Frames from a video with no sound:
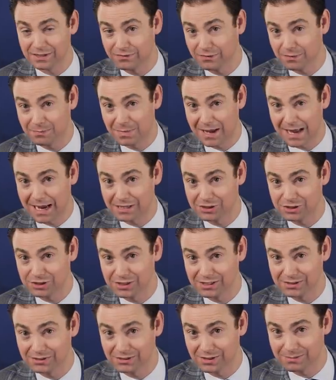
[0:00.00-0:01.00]
different
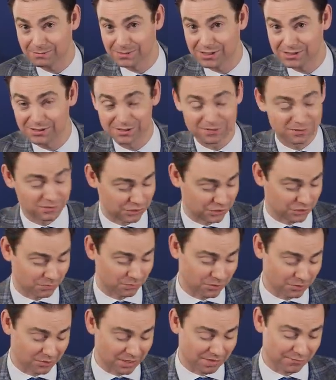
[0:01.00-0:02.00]
packaging, so that means that, you know,
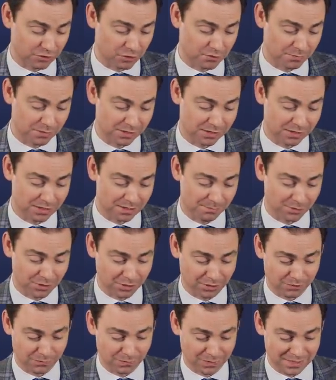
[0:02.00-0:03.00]
we don't have to open it up
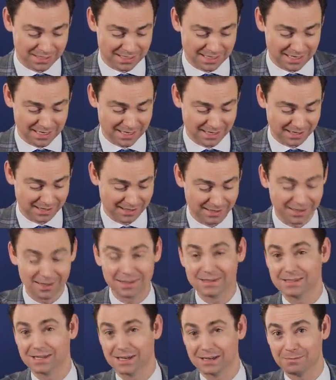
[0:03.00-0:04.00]
all in one day.
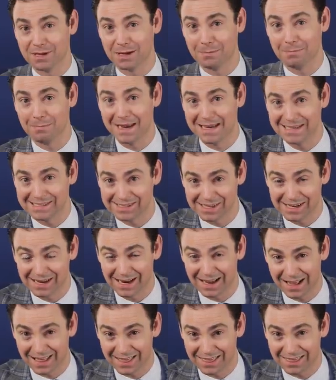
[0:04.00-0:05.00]
It's gonna be
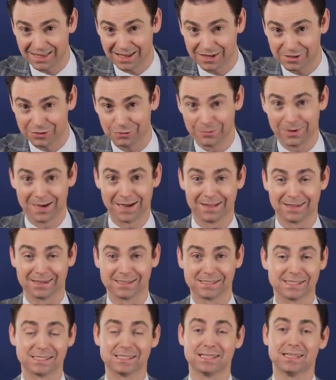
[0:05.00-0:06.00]
amazing. Thank you,
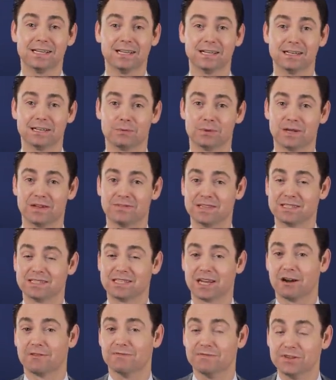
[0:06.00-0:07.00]
Alex. Now, we have an entire